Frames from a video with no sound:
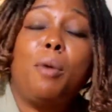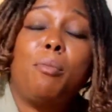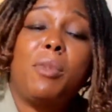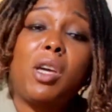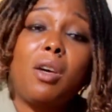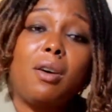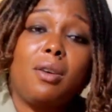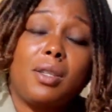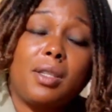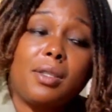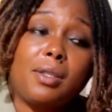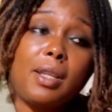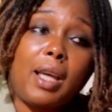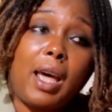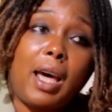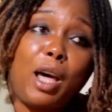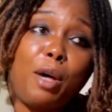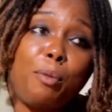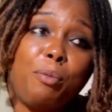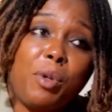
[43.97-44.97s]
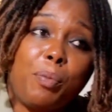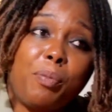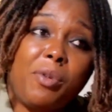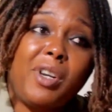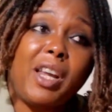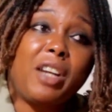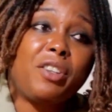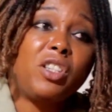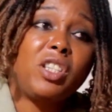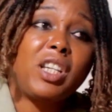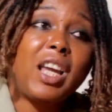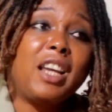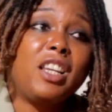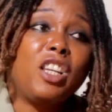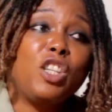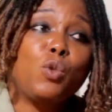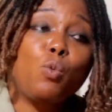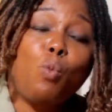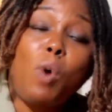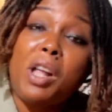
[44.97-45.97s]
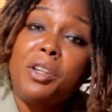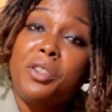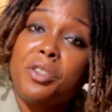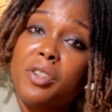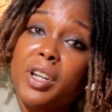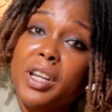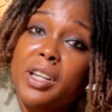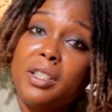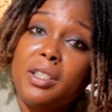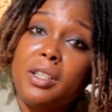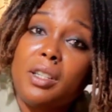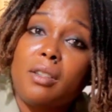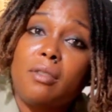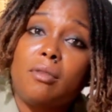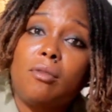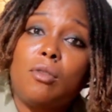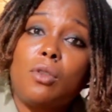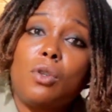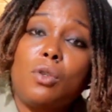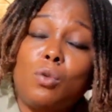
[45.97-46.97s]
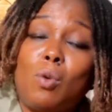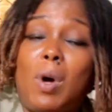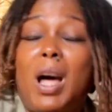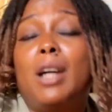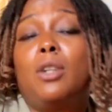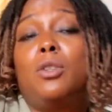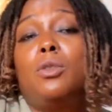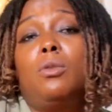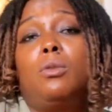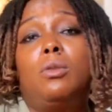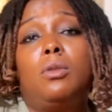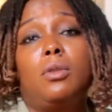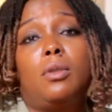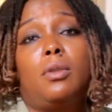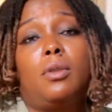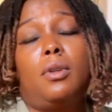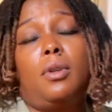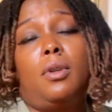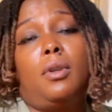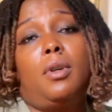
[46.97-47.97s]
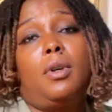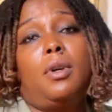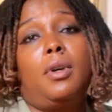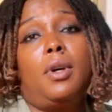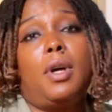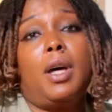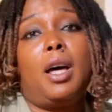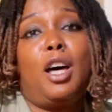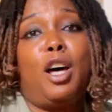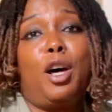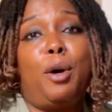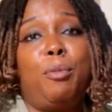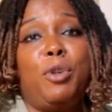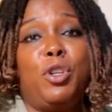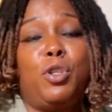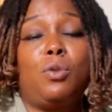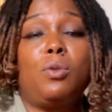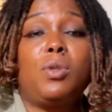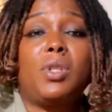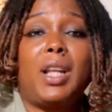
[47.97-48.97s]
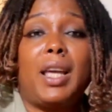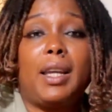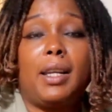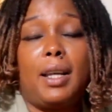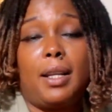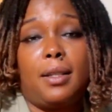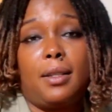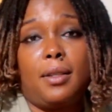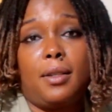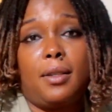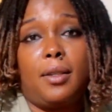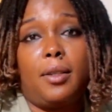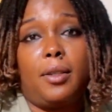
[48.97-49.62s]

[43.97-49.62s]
because the pediatrician is well trained to handle issues like that.